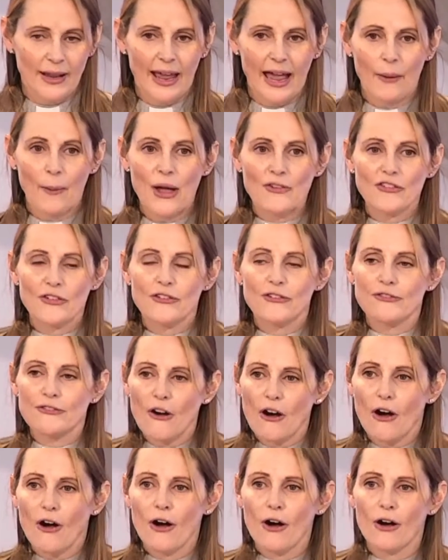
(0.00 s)
However
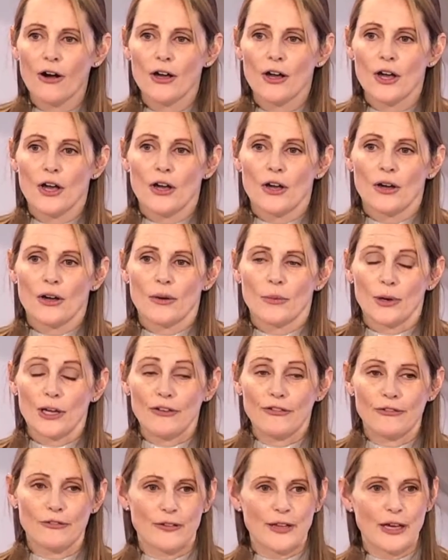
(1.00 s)
far
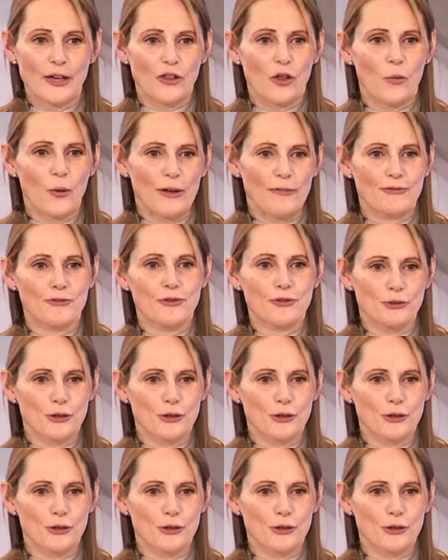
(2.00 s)
we feel that we've